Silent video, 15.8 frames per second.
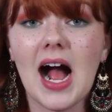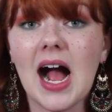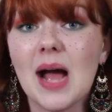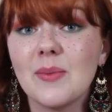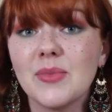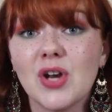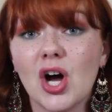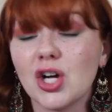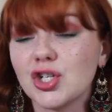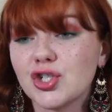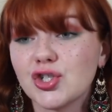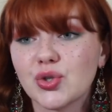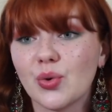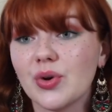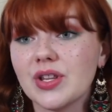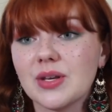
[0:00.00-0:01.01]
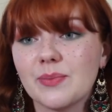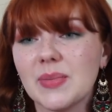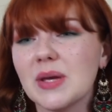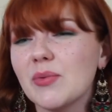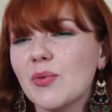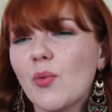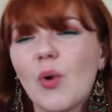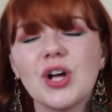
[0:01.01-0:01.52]
I'm not sure that
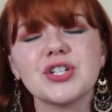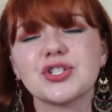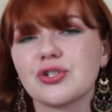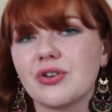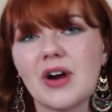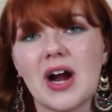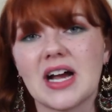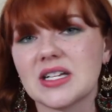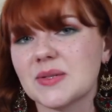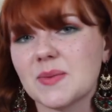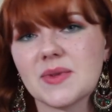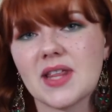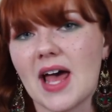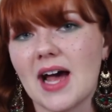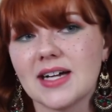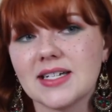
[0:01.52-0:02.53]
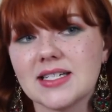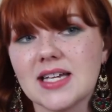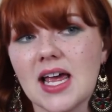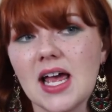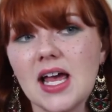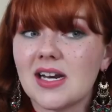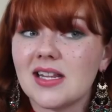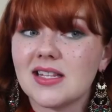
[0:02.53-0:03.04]
people want to grasp that.
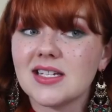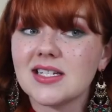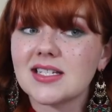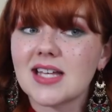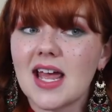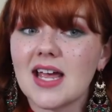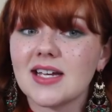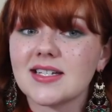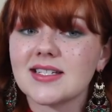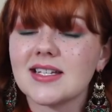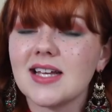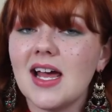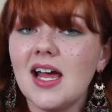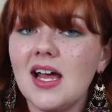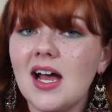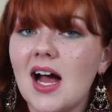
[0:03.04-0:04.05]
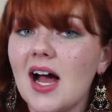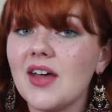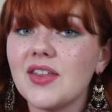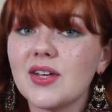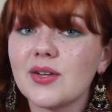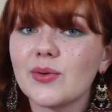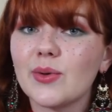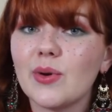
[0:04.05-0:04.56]
And in this case, I
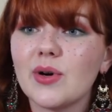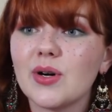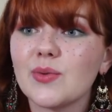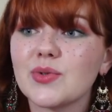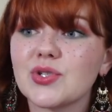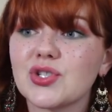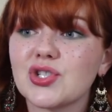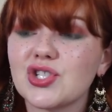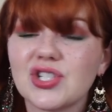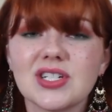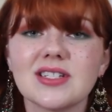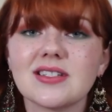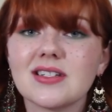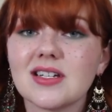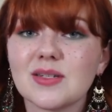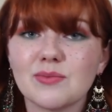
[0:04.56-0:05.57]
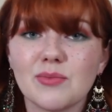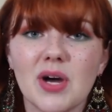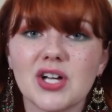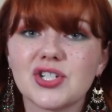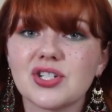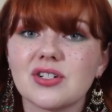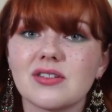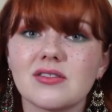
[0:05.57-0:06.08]
think Laura was just as
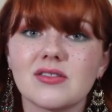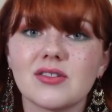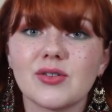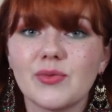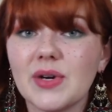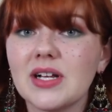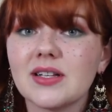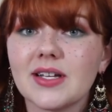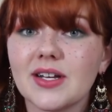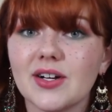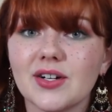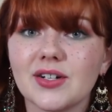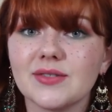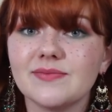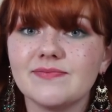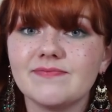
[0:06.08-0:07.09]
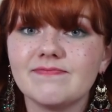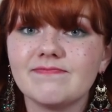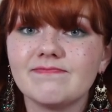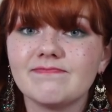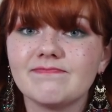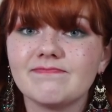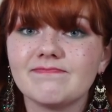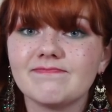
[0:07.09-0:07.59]
much the ringleader.
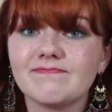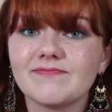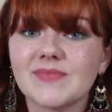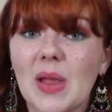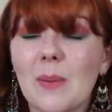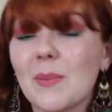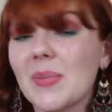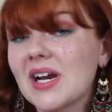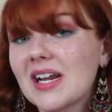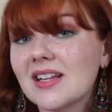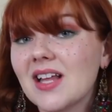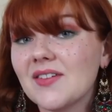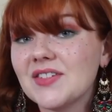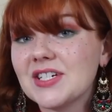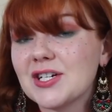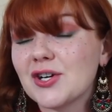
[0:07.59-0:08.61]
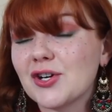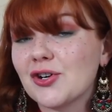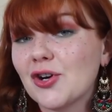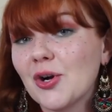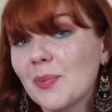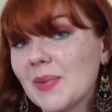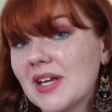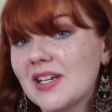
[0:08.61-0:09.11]
But I'd love to hear
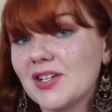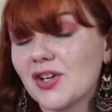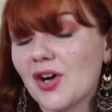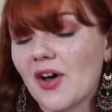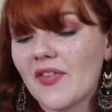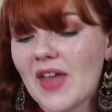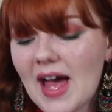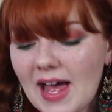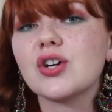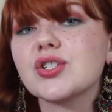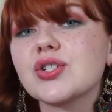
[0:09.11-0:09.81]
your opinion on that.